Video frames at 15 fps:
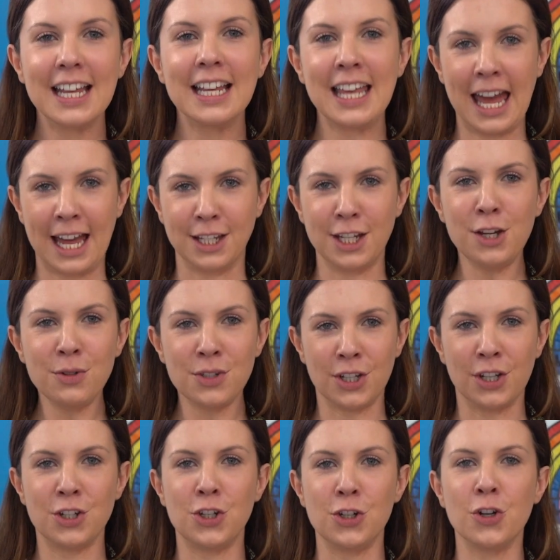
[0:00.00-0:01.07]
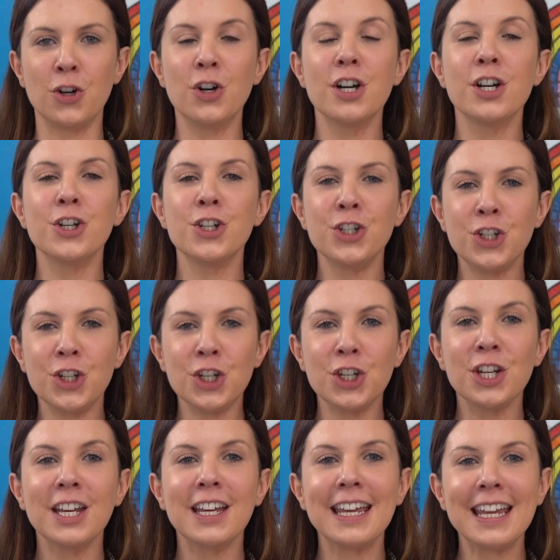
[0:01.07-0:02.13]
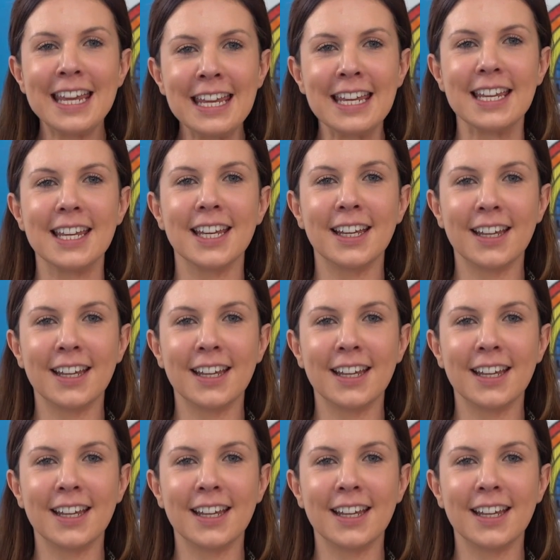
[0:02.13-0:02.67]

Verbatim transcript: Can you touch your cheek?